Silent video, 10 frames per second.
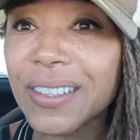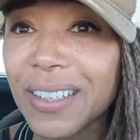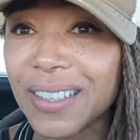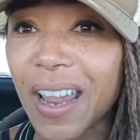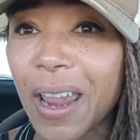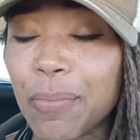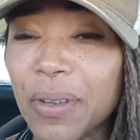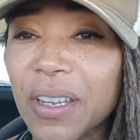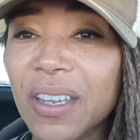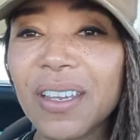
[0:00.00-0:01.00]
the same.
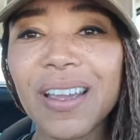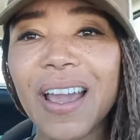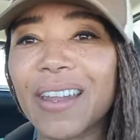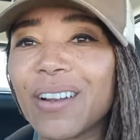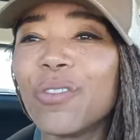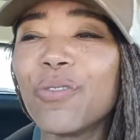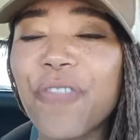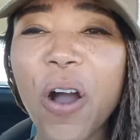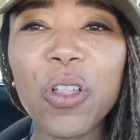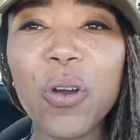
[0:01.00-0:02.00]
I don't
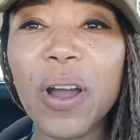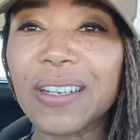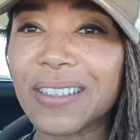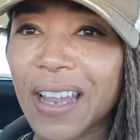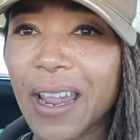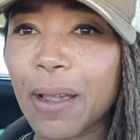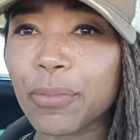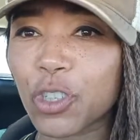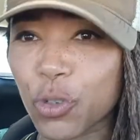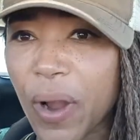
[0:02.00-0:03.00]
follow a damn
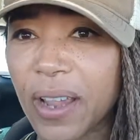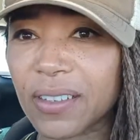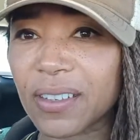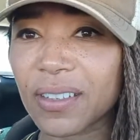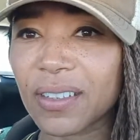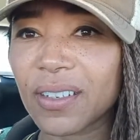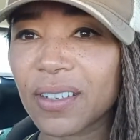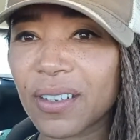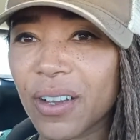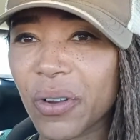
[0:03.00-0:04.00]
trend,
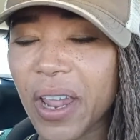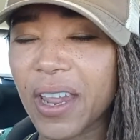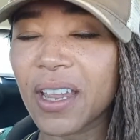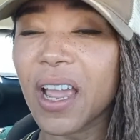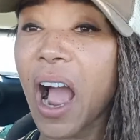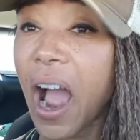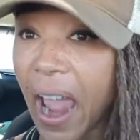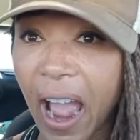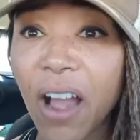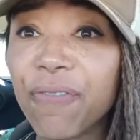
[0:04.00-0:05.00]
okay? I
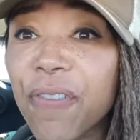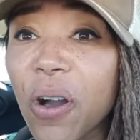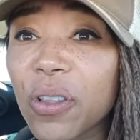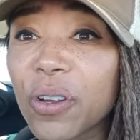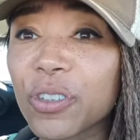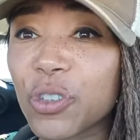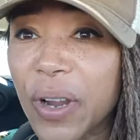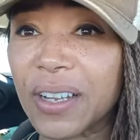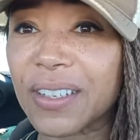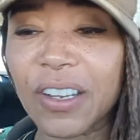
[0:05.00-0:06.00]
have followed
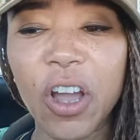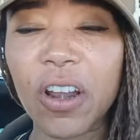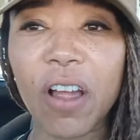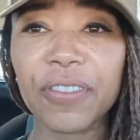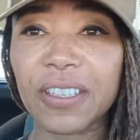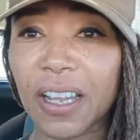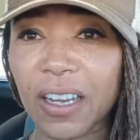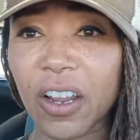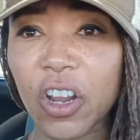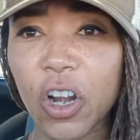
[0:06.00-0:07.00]
trends and got off the
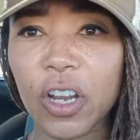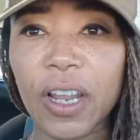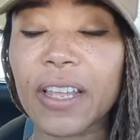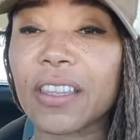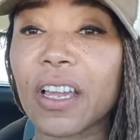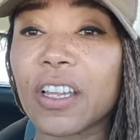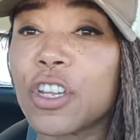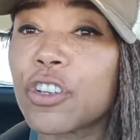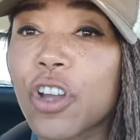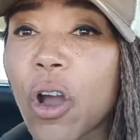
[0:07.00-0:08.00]
second I got on, like, the
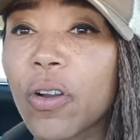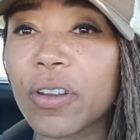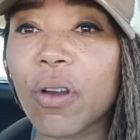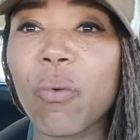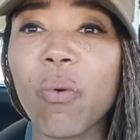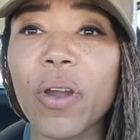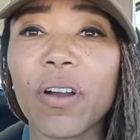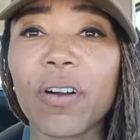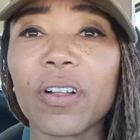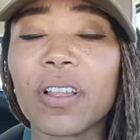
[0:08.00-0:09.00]
coconut
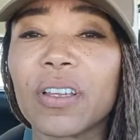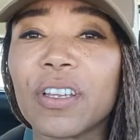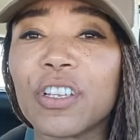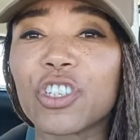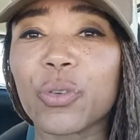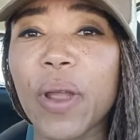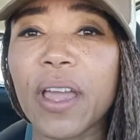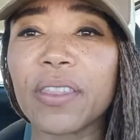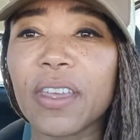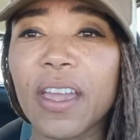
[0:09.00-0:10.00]
oil
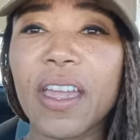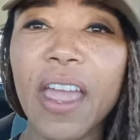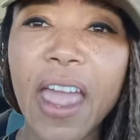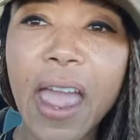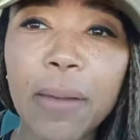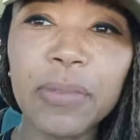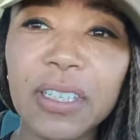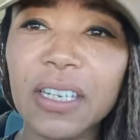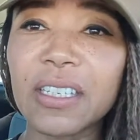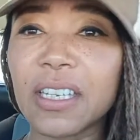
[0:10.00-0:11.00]
trend, the
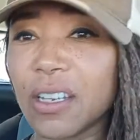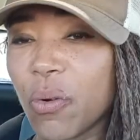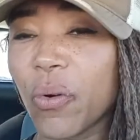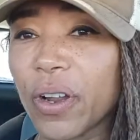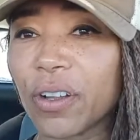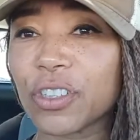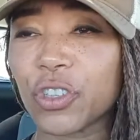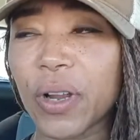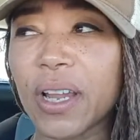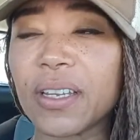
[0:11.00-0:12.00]
MCT oil
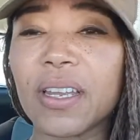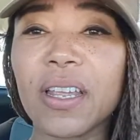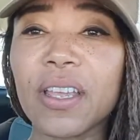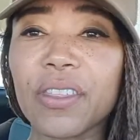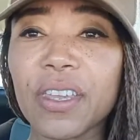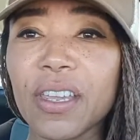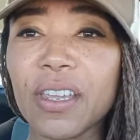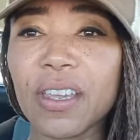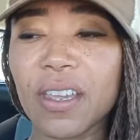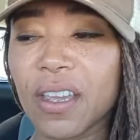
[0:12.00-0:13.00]
trend,
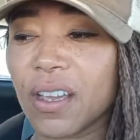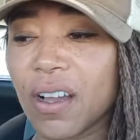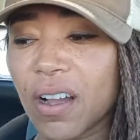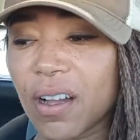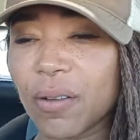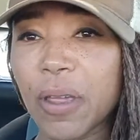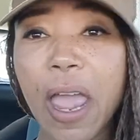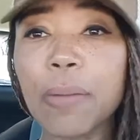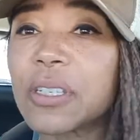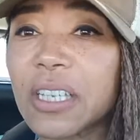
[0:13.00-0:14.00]
the
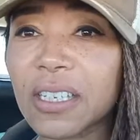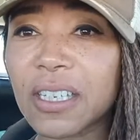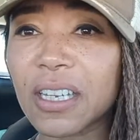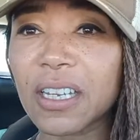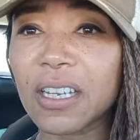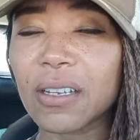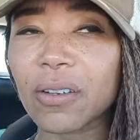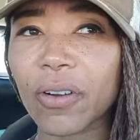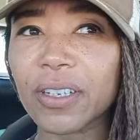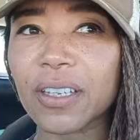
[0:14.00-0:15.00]
MCT
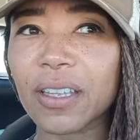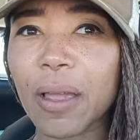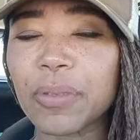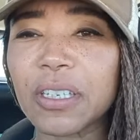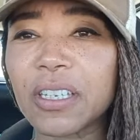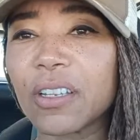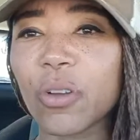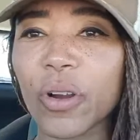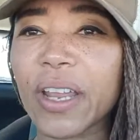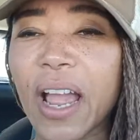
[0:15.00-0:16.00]

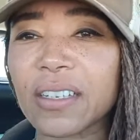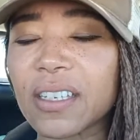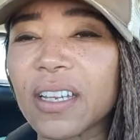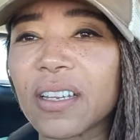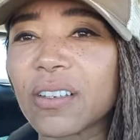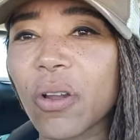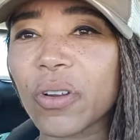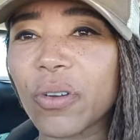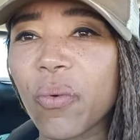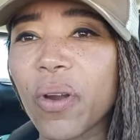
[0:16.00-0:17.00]
lauric acid,
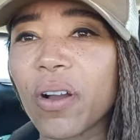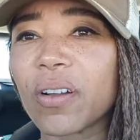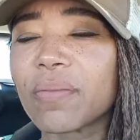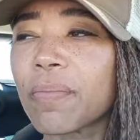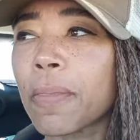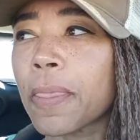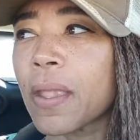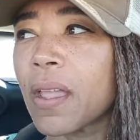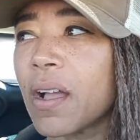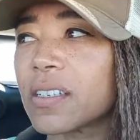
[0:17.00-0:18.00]
coconut oil,
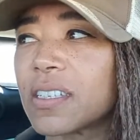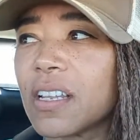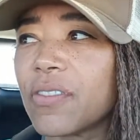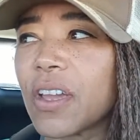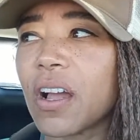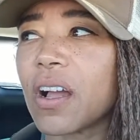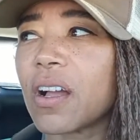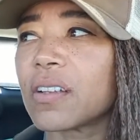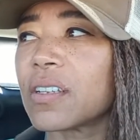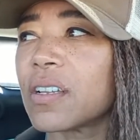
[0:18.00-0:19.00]

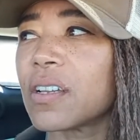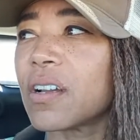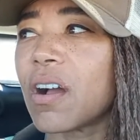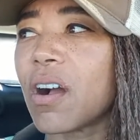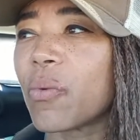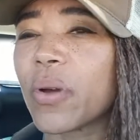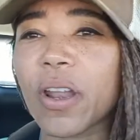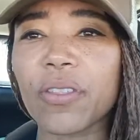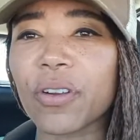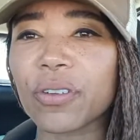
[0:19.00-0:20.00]
stevia,
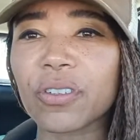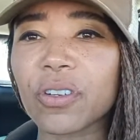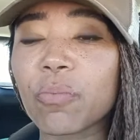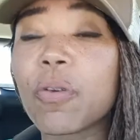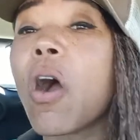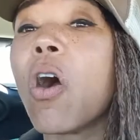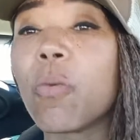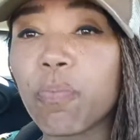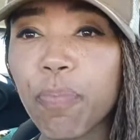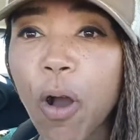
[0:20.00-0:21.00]

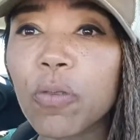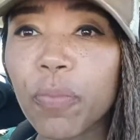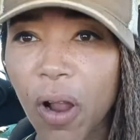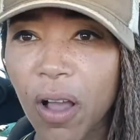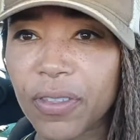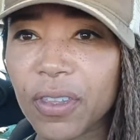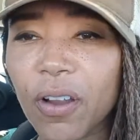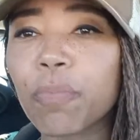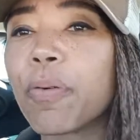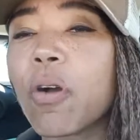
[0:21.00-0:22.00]
bone broth
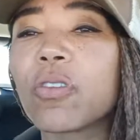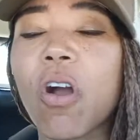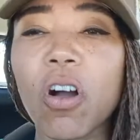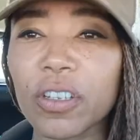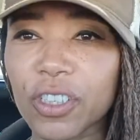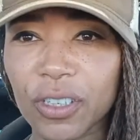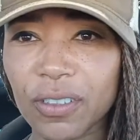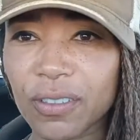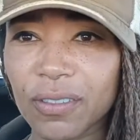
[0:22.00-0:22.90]
or bone collagen